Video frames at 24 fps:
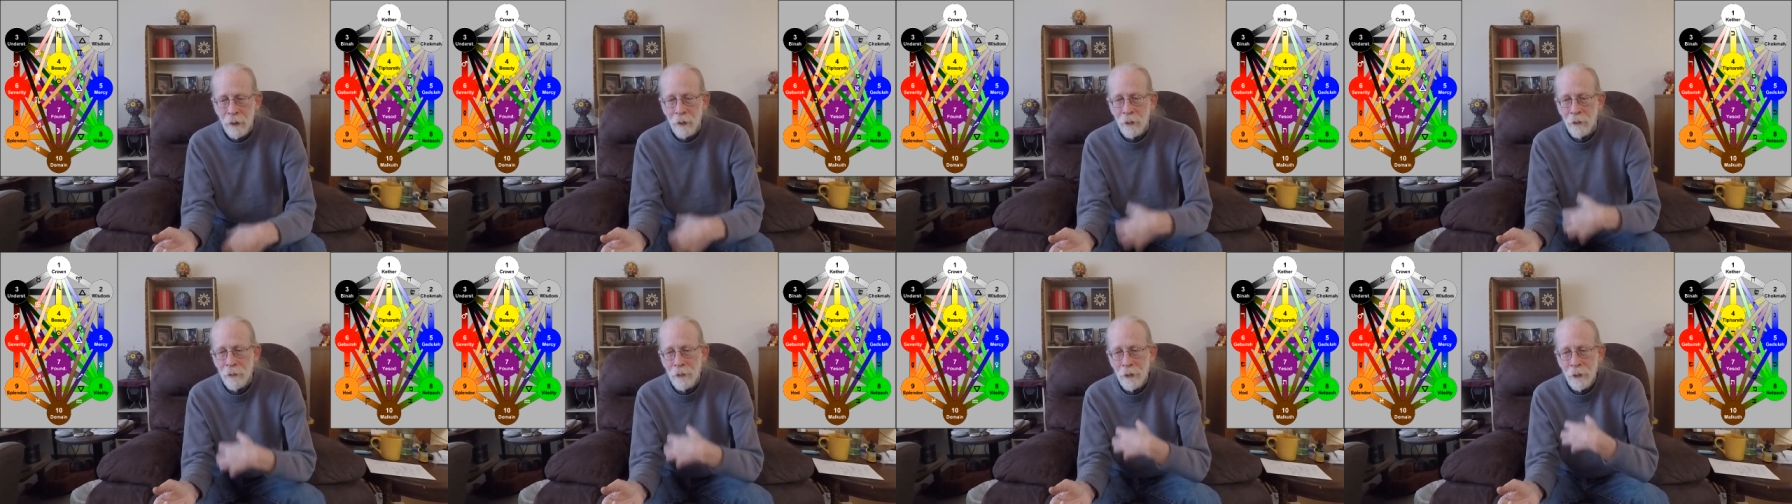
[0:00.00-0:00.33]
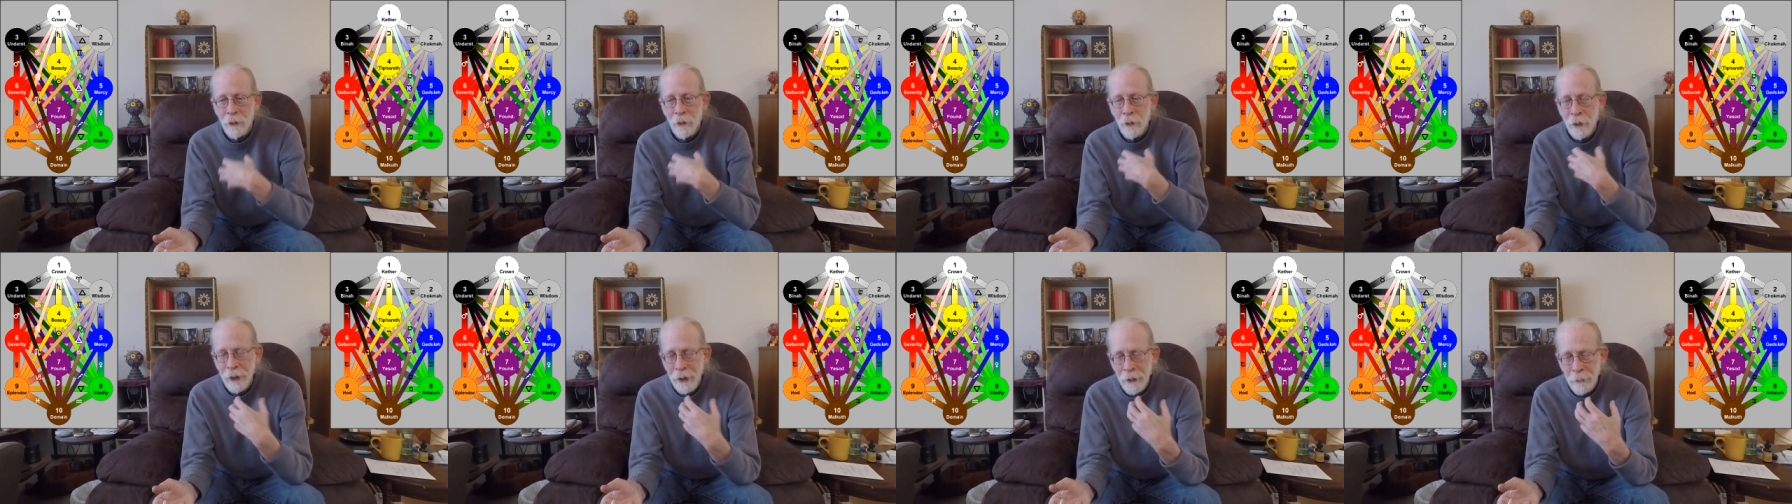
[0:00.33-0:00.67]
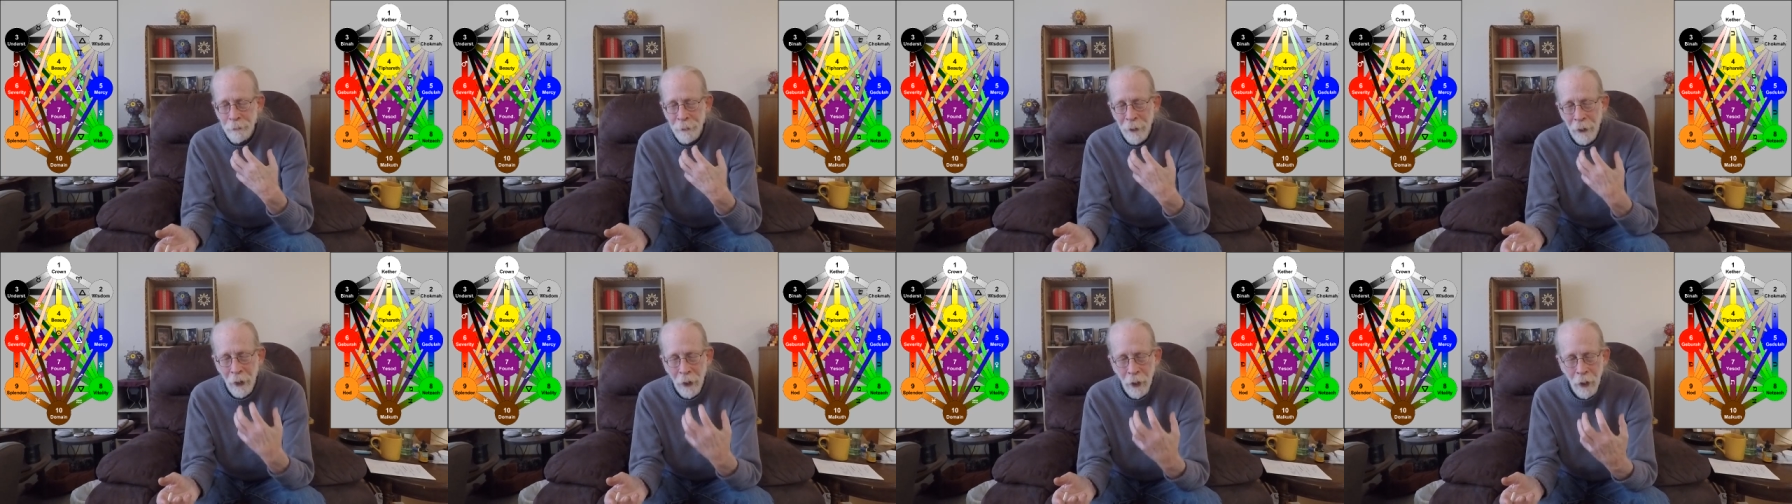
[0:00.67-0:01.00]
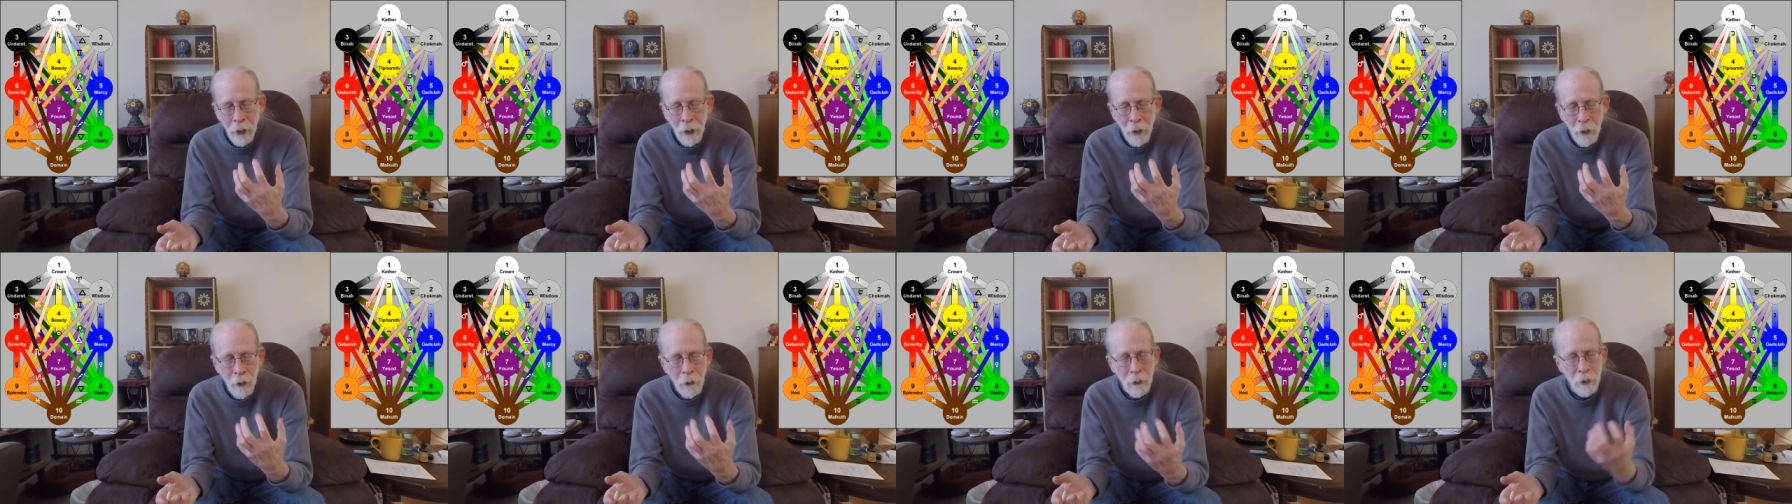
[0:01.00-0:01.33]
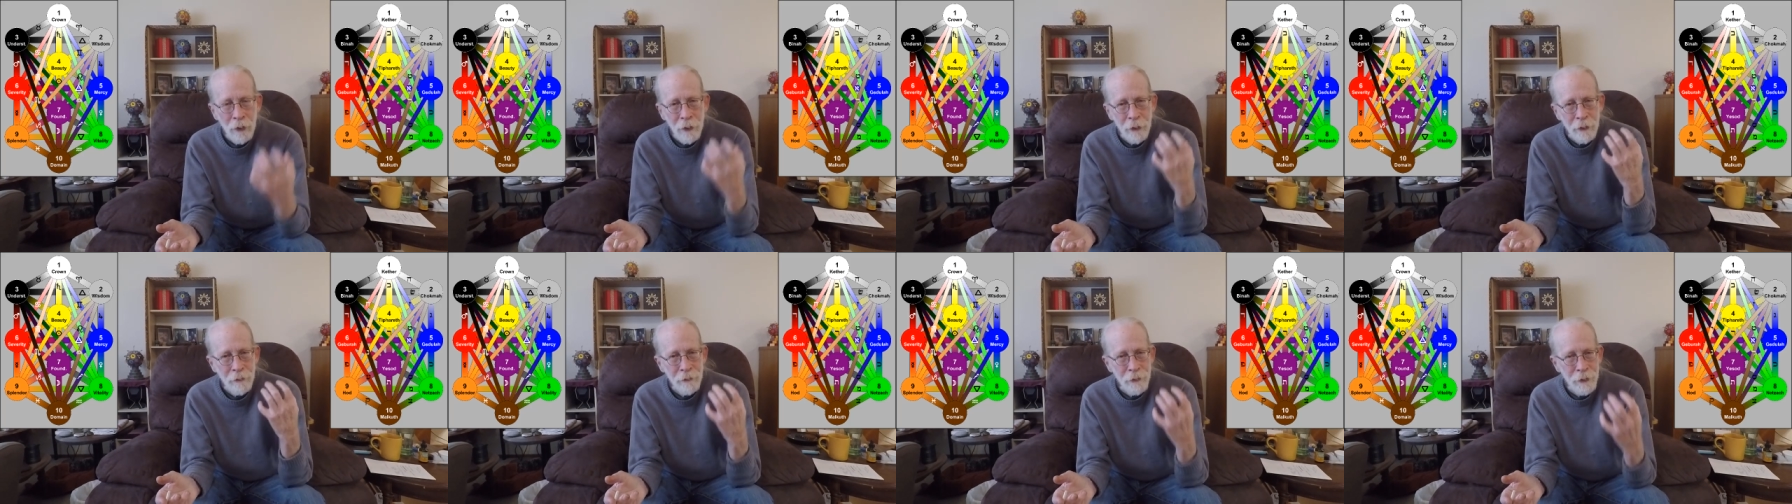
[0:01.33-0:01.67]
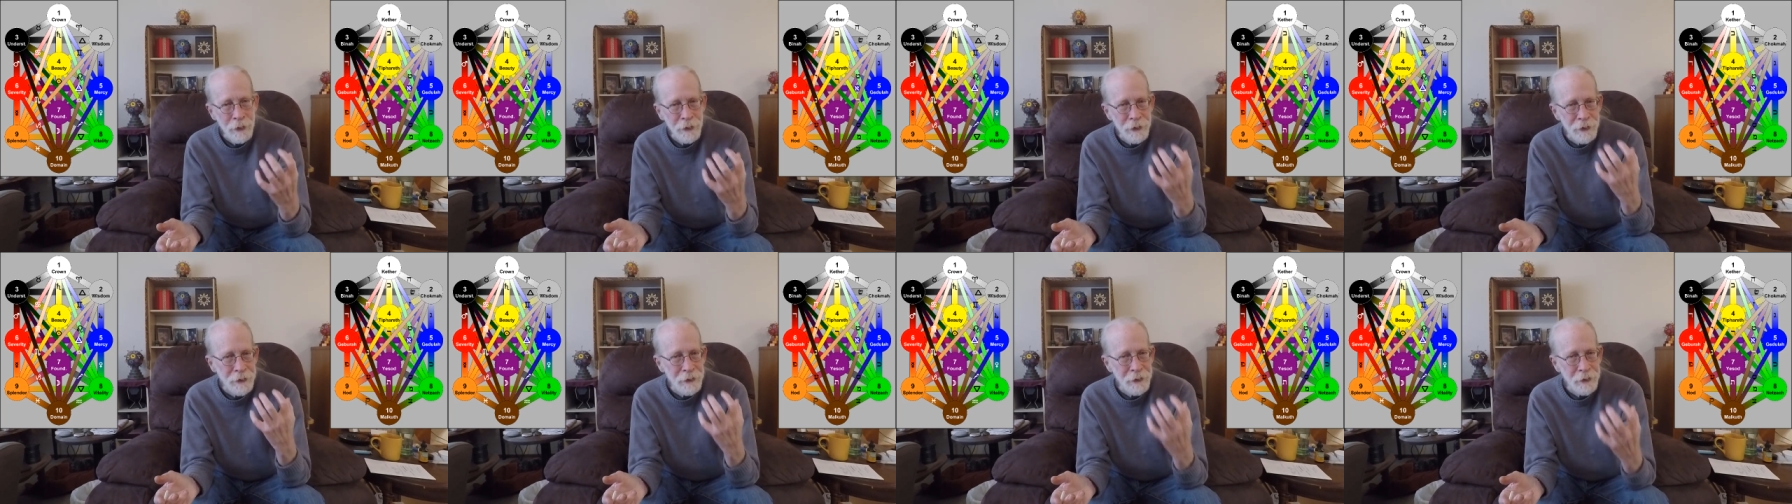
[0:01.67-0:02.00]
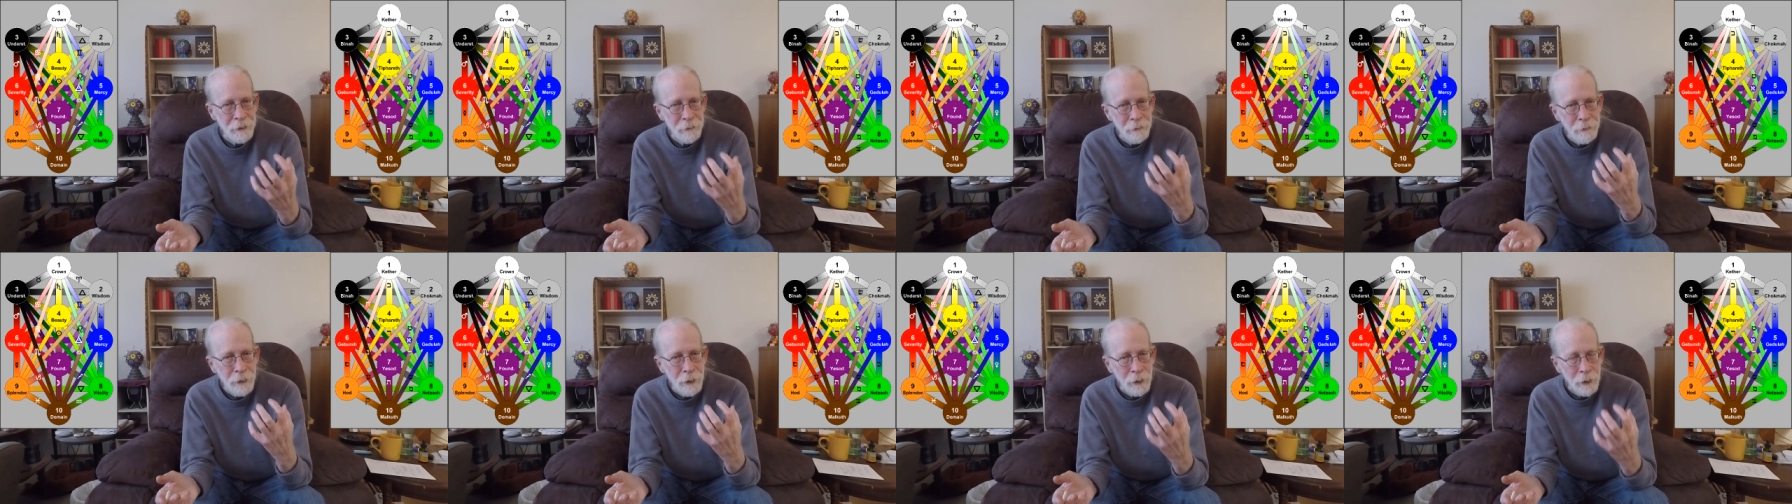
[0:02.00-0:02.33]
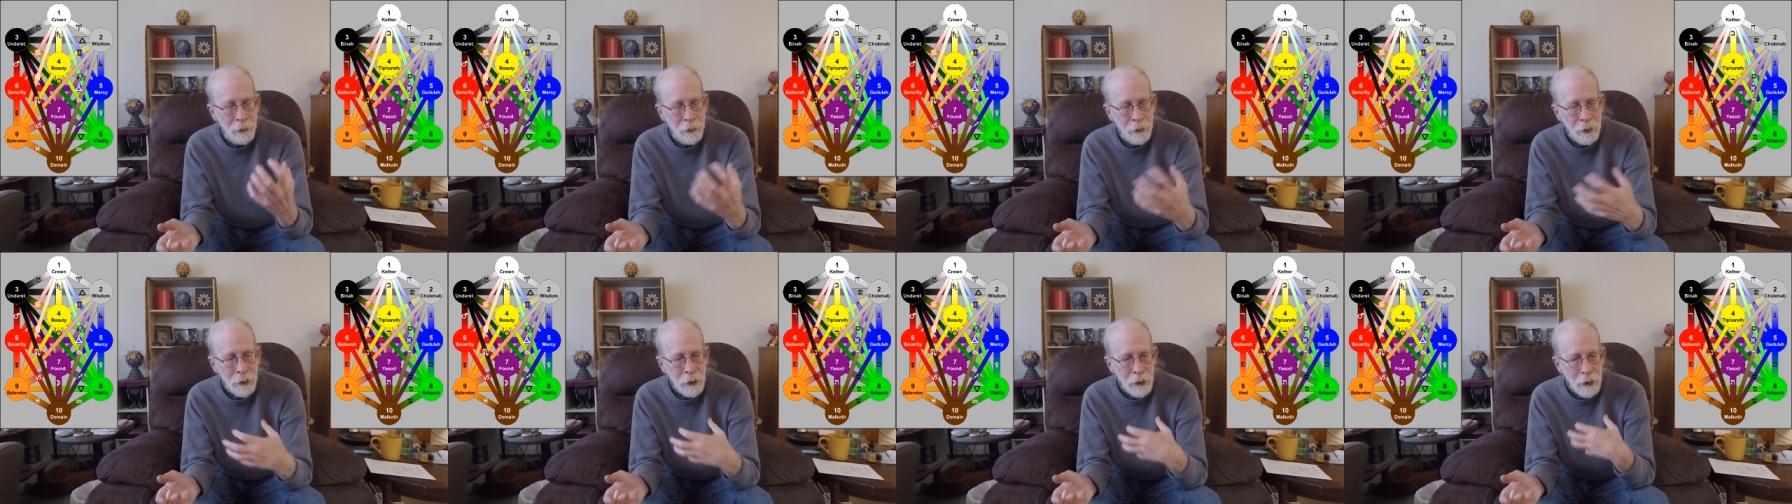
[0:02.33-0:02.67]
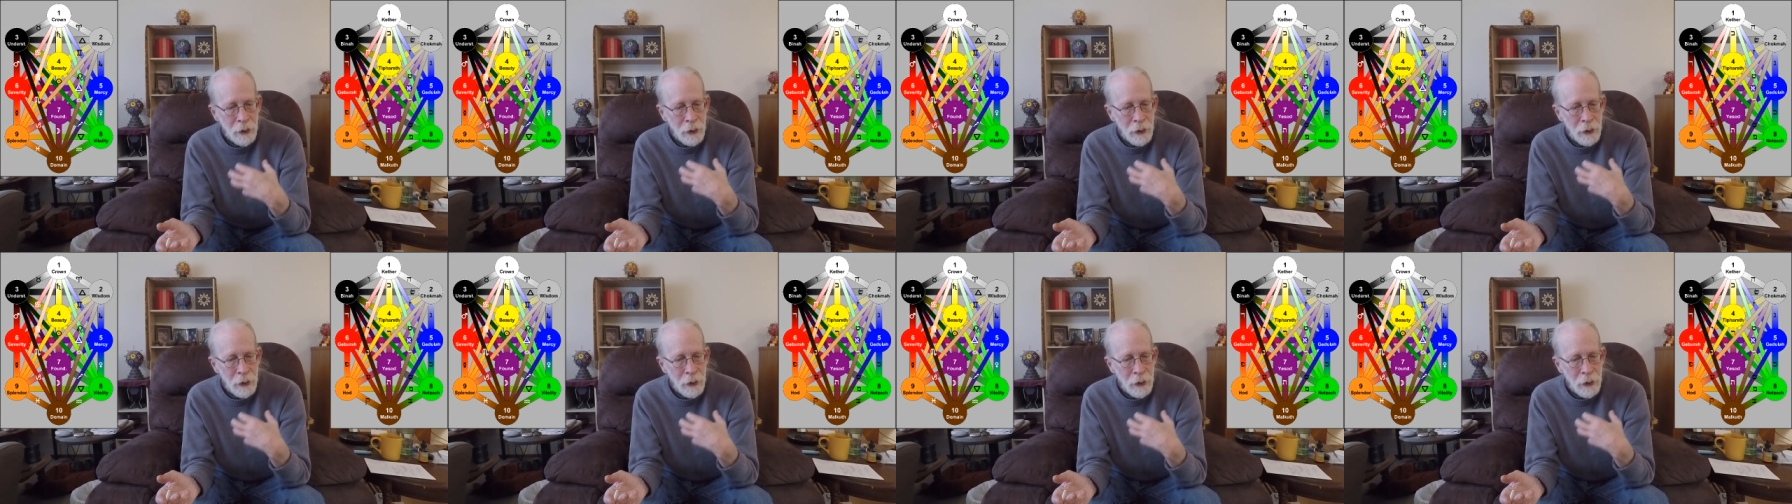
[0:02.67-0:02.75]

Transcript: the great power of this symbol